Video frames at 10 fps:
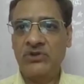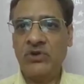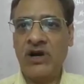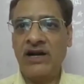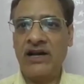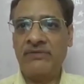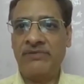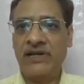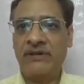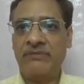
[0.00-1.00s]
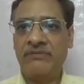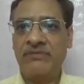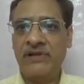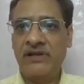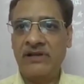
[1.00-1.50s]
Uganda flame,
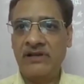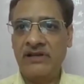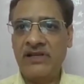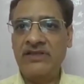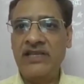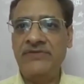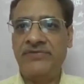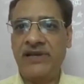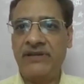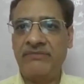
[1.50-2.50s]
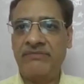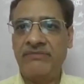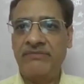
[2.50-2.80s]
Nandi flame,